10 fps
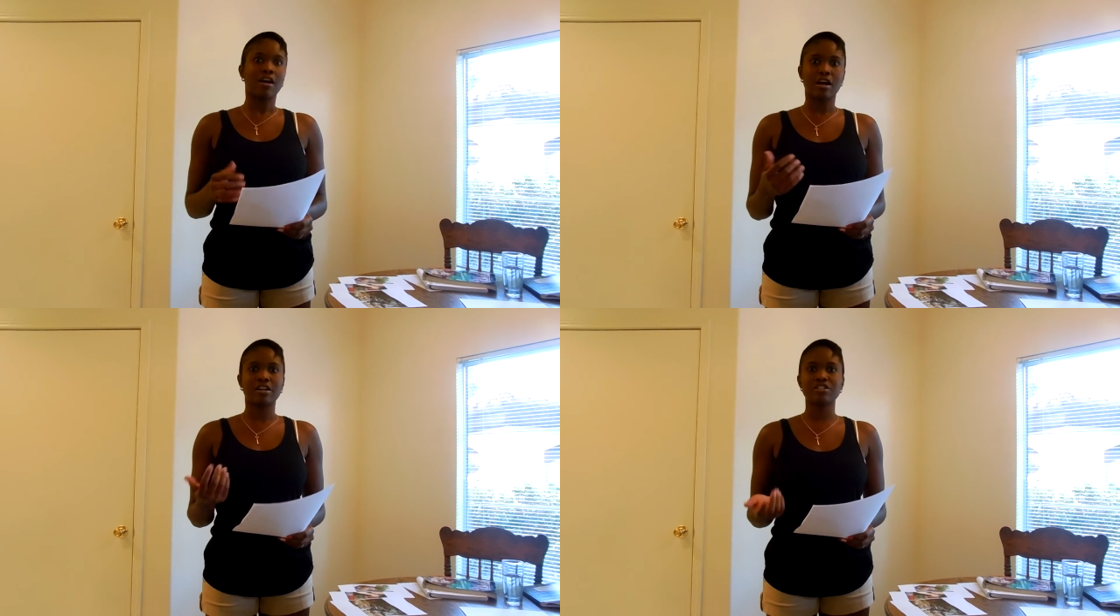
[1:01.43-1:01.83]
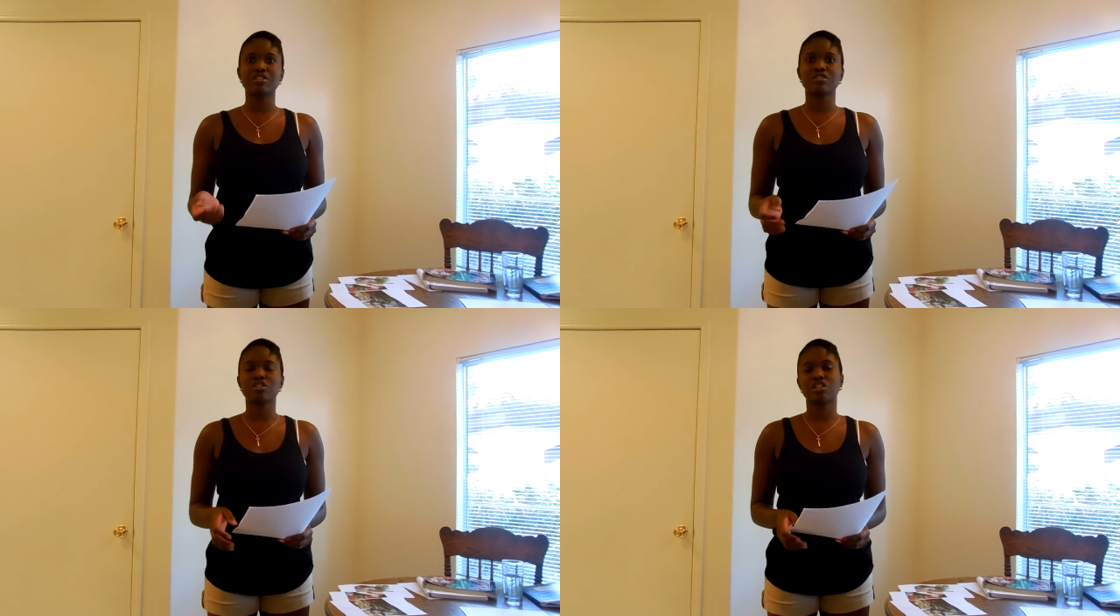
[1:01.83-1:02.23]
are
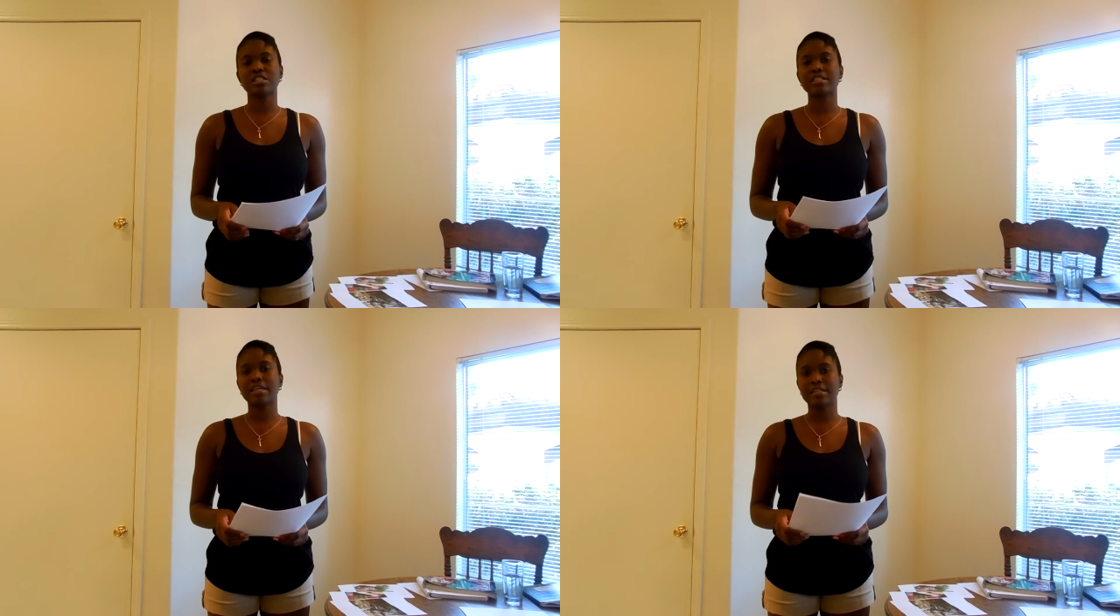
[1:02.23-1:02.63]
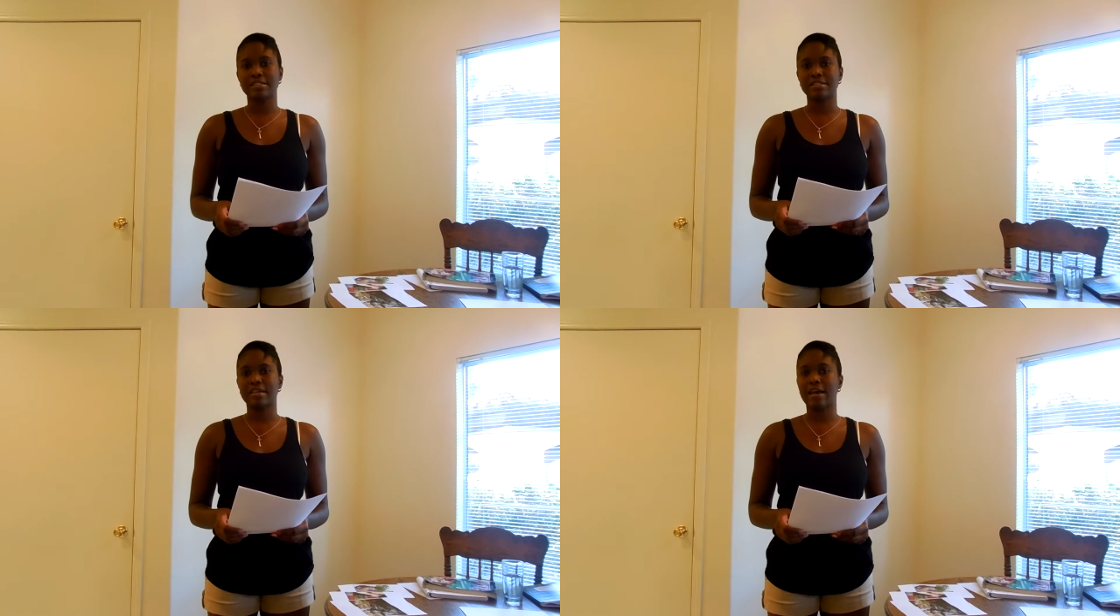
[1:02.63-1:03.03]
still just
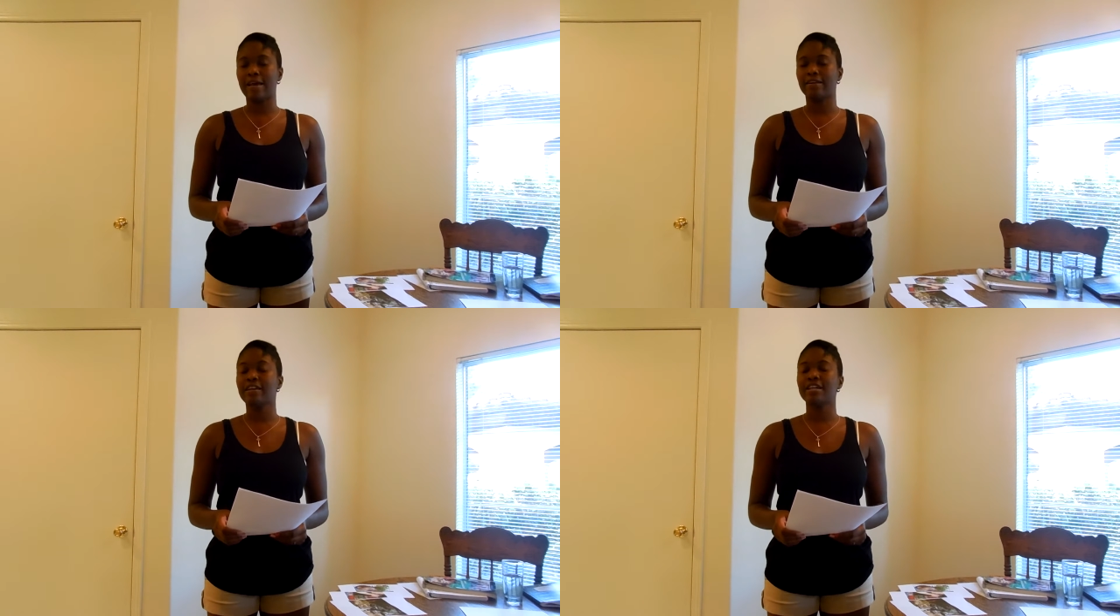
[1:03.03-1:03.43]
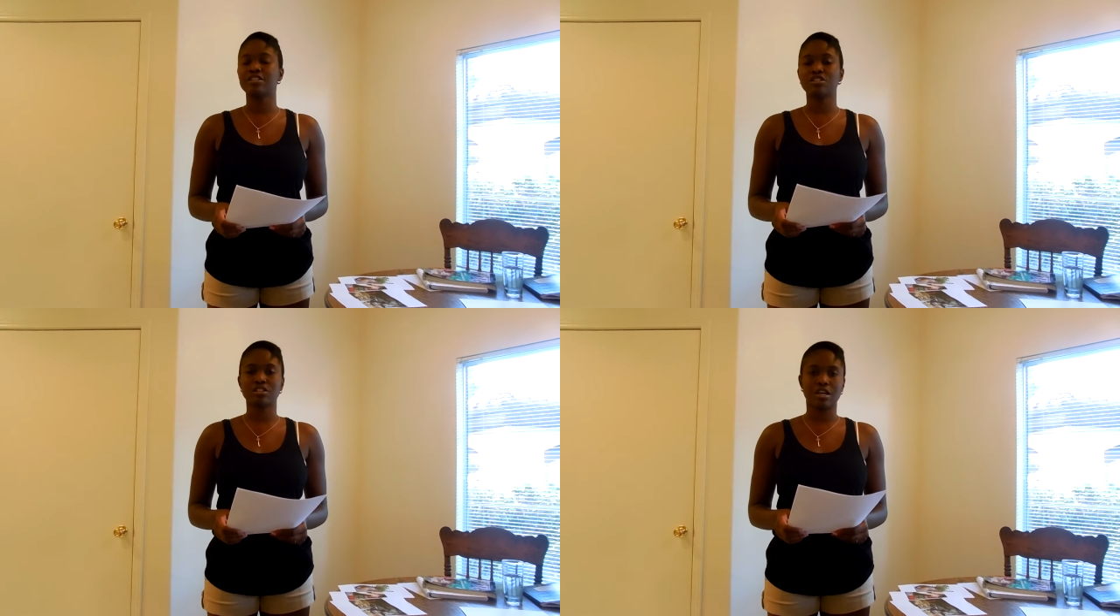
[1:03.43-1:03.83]
kids, and
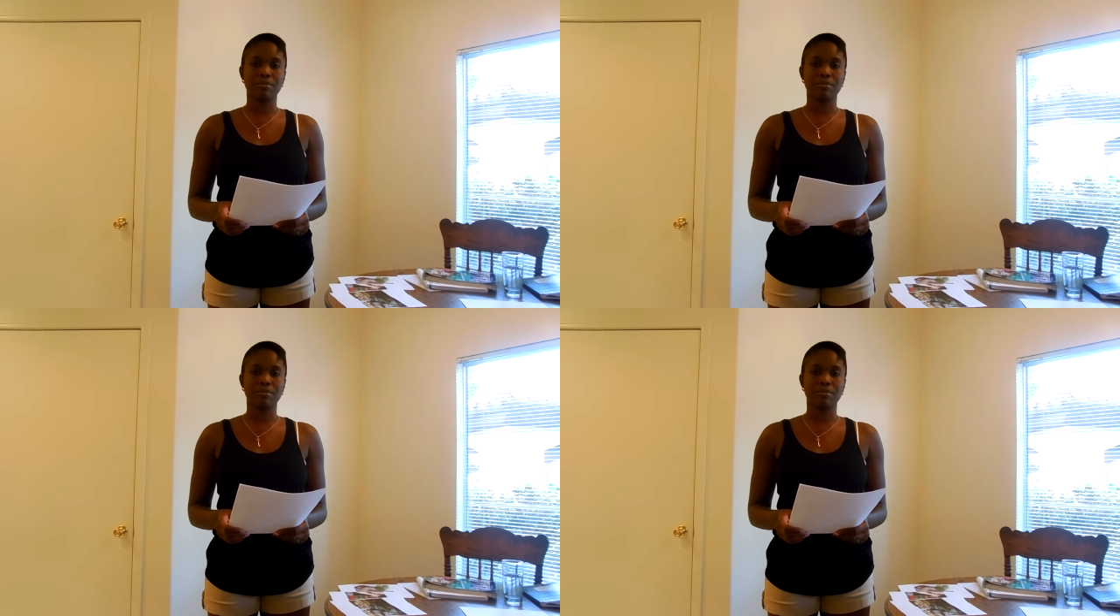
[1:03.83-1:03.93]
kids should